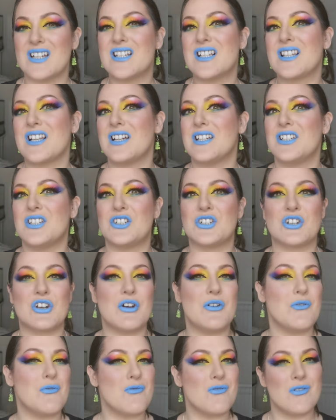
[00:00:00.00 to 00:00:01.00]
I decided to
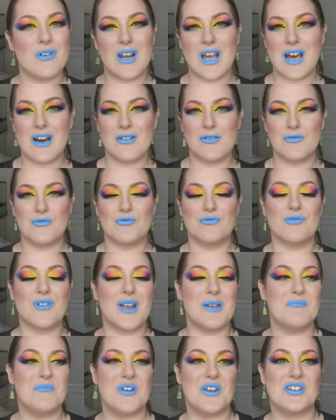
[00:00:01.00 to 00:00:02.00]
go all out
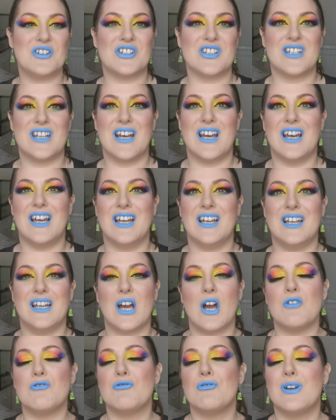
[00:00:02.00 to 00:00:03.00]
rainbow
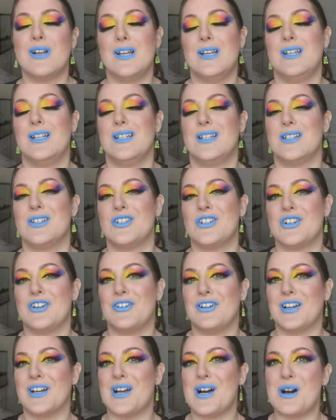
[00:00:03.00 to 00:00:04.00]
today. I really needed
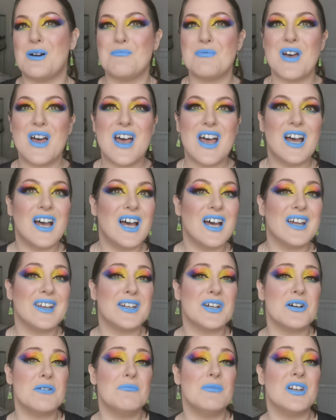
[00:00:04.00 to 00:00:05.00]
cheering up
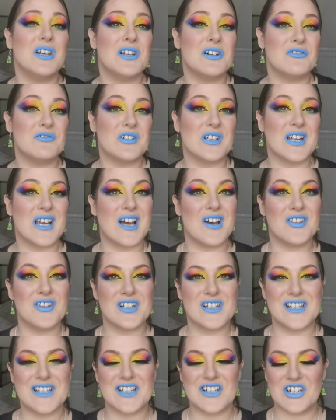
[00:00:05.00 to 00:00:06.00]
and I'm loving how
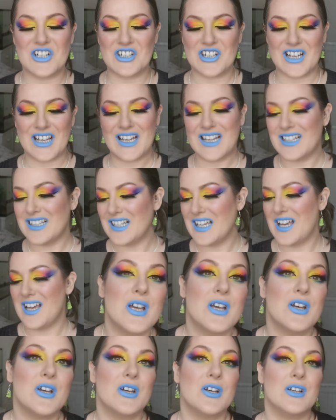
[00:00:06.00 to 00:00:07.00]
this is looking.
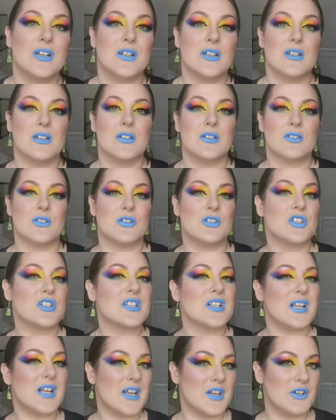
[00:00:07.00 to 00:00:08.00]
So
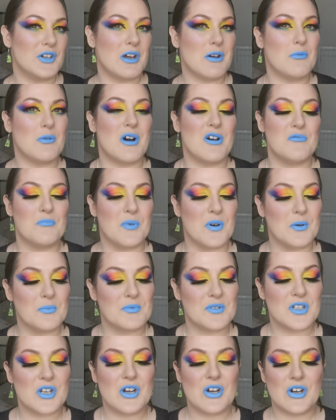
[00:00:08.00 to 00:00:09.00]
just to let you know what I've
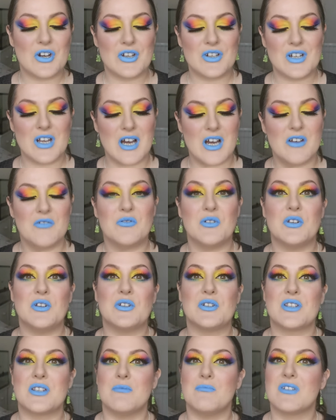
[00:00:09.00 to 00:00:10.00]
popped on, I've
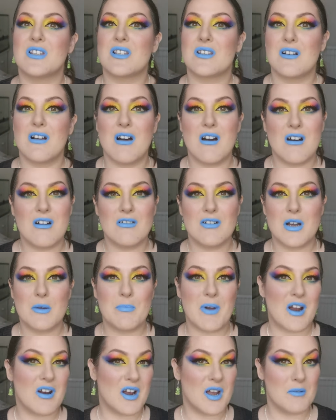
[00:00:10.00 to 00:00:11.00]
used the mascara,
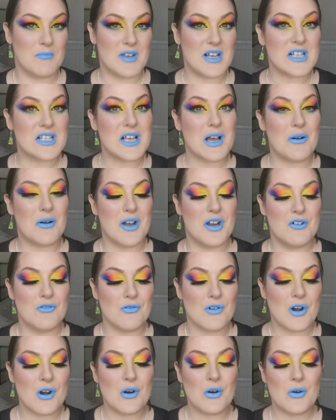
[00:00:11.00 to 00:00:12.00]
Barry M That's How I
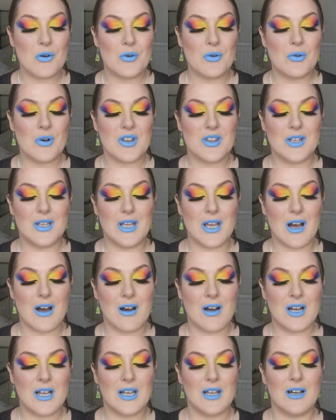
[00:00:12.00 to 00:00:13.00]
Roll, the
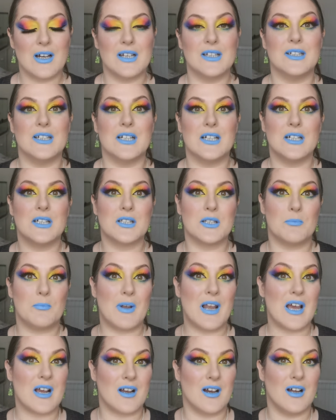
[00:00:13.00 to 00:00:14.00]
eyeliner, the
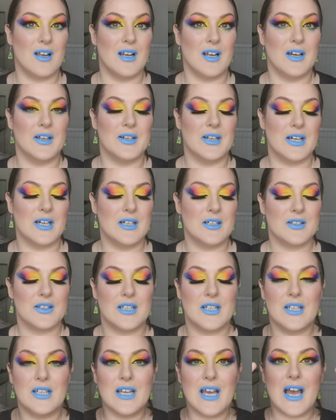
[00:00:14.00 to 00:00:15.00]
black eyeliner,
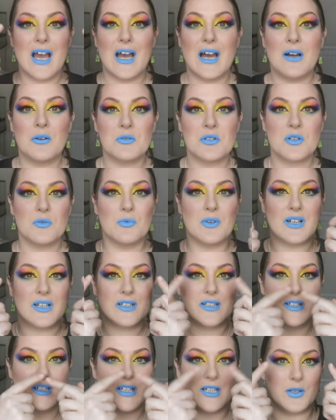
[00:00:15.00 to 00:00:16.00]
the outer
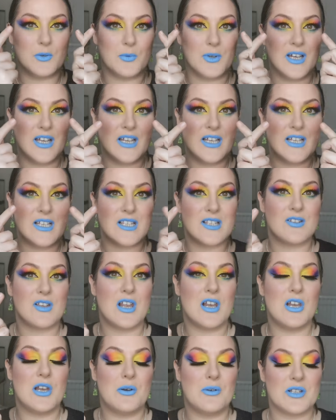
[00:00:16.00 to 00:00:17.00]
wing and inner wing is
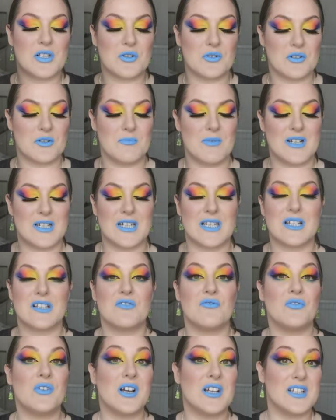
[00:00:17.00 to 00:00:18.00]
Lois
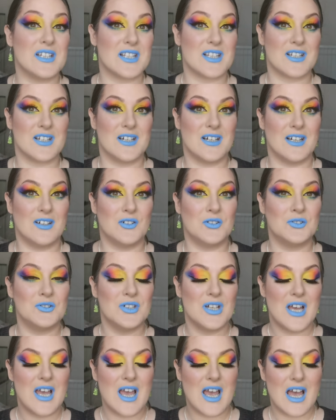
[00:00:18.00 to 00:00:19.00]
Cosmetics Fine Style,
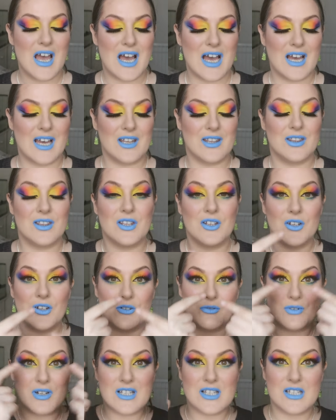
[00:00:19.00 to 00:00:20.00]
and
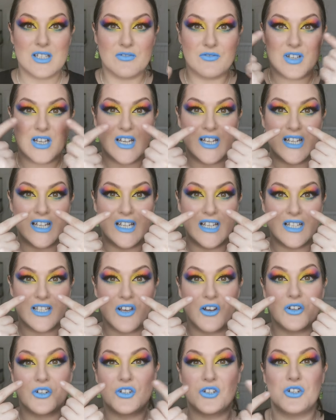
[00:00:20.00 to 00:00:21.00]
the rest of it is
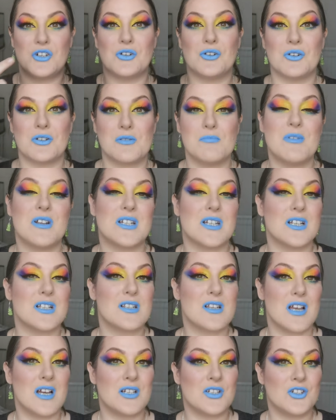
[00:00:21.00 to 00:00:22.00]
Arttitude
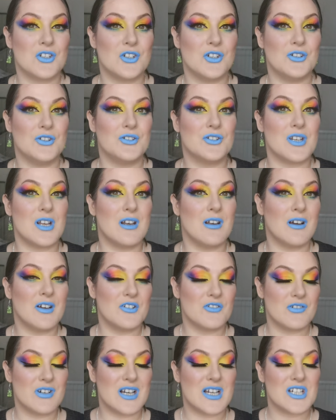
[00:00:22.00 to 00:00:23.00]
Cosmetics Cattitude
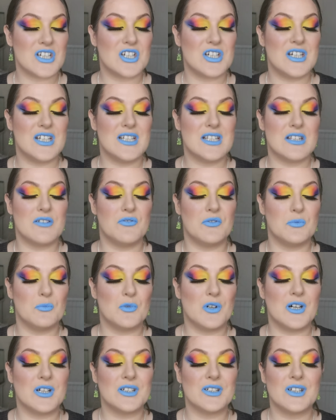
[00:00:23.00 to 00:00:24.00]
Liner and Lash Adhesive
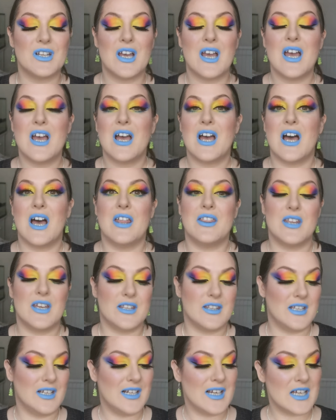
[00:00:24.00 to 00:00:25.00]
in one. And
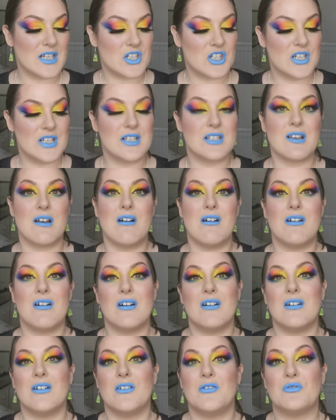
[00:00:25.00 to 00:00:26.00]
then the lashes
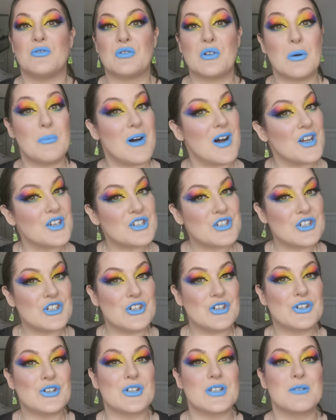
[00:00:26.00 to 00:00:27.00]
are from
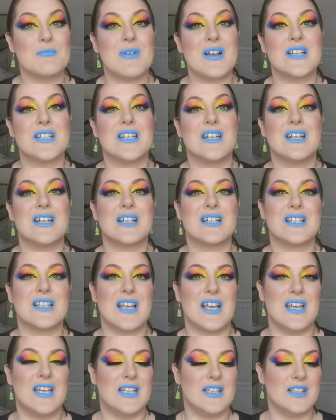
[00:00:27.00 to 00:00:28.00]
Arttitude
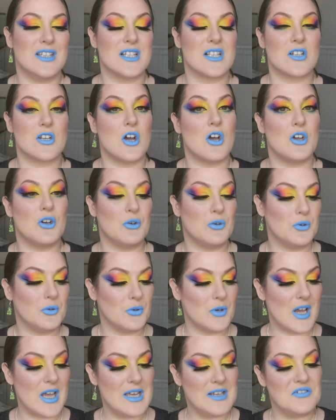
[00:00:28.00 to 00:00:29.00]
Cosmetics in the
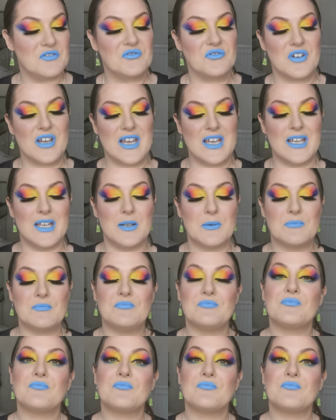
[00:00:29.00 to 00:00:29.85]
style Envy.